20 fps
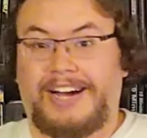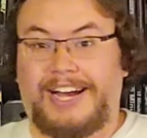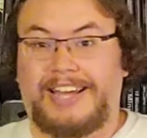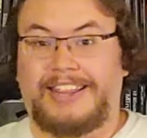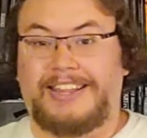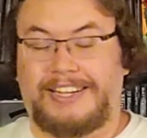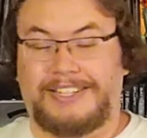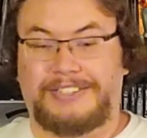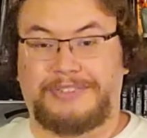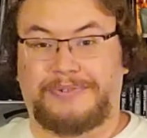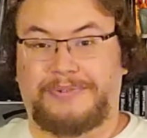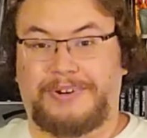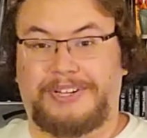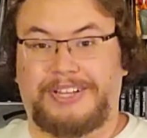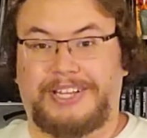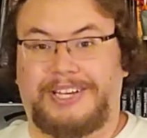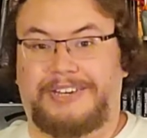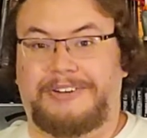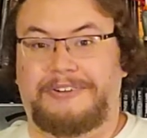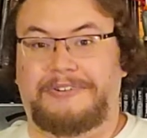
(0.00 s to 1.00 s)
I think it's a
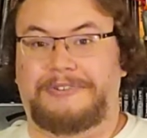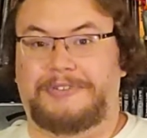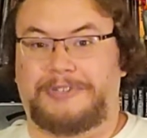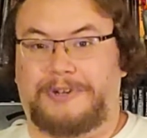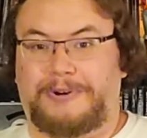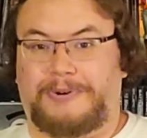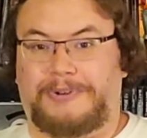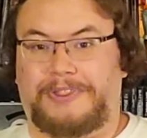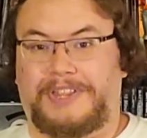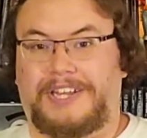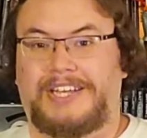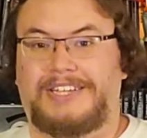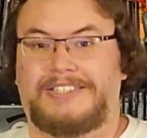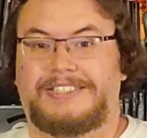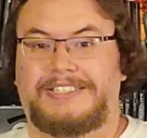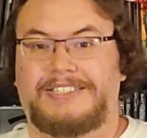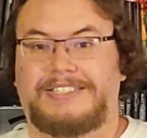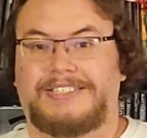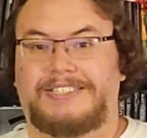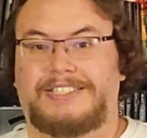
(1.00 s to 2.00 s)
really good joke that he sees a